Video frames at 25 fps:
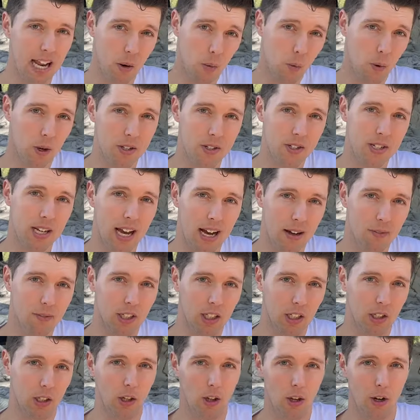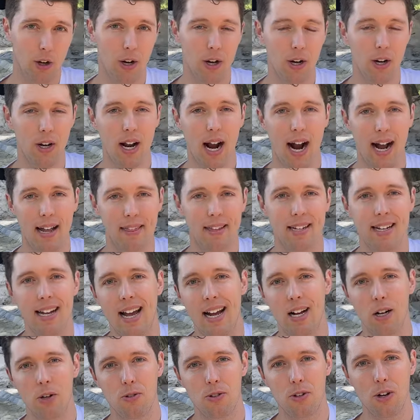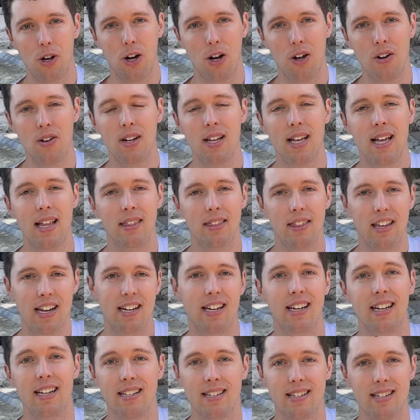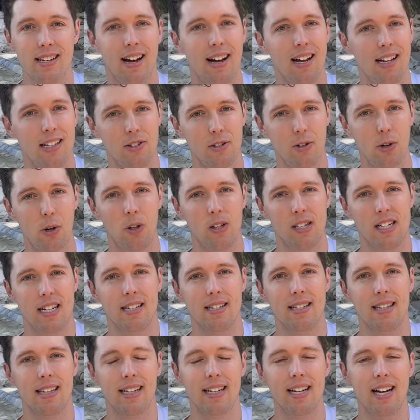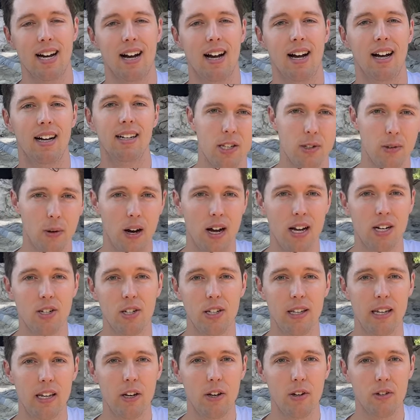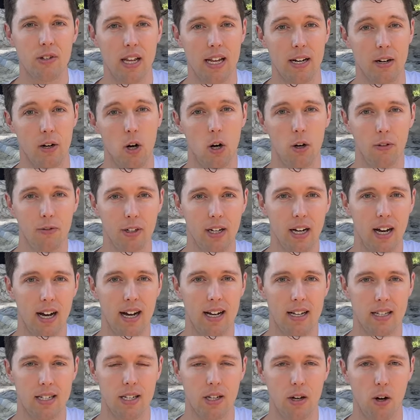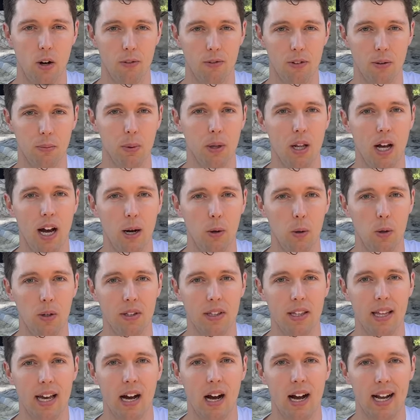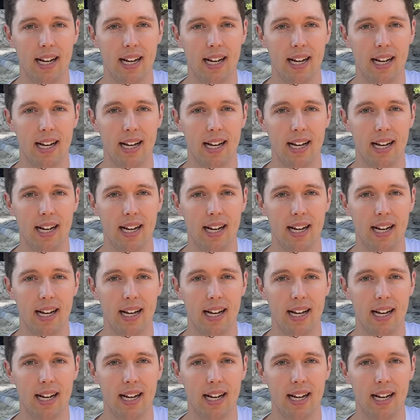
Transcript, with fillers: once you have the glue and the nails on, then you can start installing into the car. So I actually used an offcast of the plywood that I